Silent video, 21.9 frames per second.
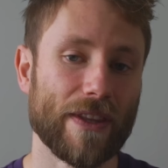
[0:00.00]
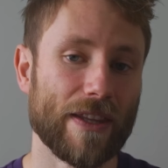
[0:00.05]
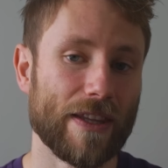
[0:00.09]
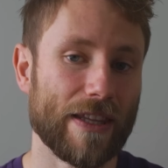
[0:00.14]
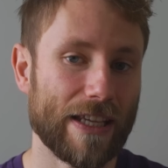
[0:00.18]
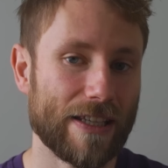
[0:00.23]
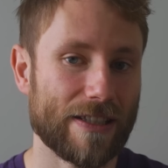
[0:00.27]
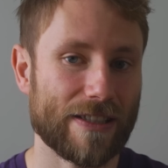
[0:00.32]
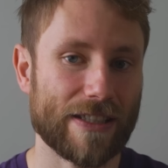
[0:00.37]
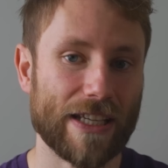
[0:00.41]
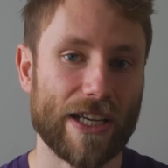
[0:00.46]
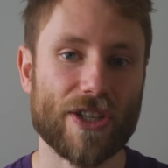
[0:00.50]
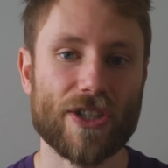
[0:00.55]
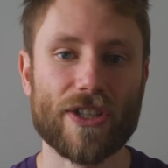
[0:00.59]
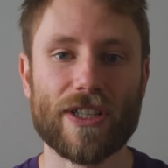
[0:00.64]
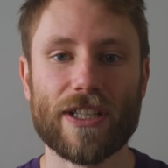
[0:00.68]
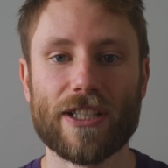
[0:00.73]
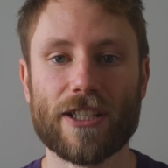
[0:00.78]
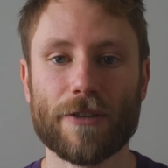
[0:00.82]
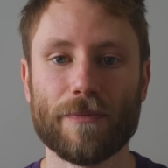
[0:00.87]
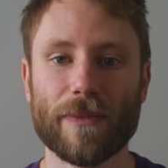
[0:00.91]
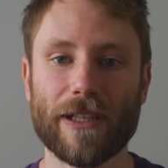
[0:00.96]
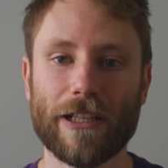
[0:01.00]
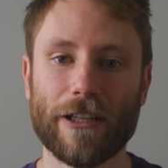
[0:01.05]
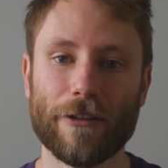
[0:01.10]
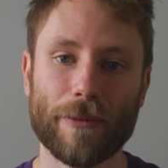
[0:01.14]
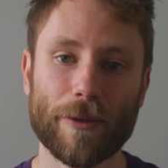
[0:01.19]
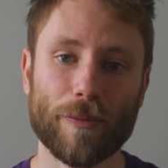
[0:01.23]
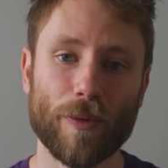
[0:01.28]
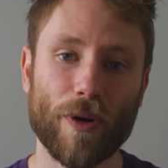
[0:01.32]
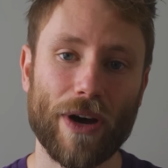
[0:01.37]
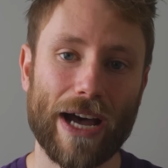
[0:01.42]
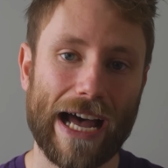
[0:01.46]
This session is going to be a little
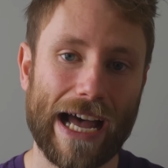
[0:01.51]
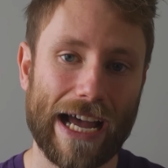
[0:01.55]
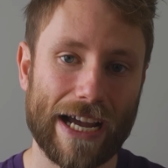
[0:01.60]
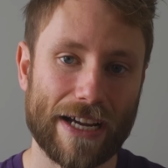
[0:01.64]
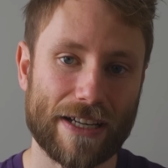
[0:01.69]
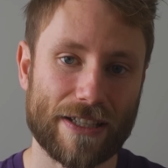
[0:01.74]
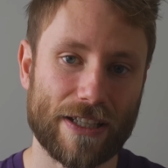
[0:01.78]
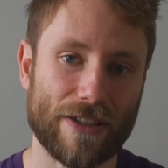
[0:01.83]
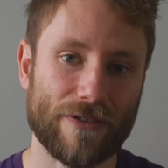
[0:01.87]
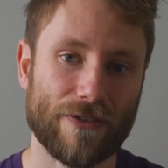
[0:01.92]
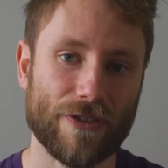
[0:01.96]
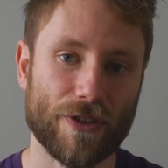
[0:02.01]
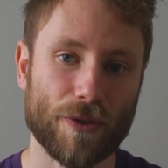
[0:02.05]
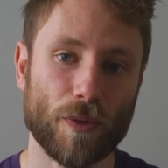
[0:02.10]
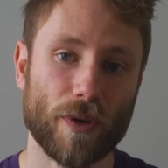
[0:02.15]
bit more active.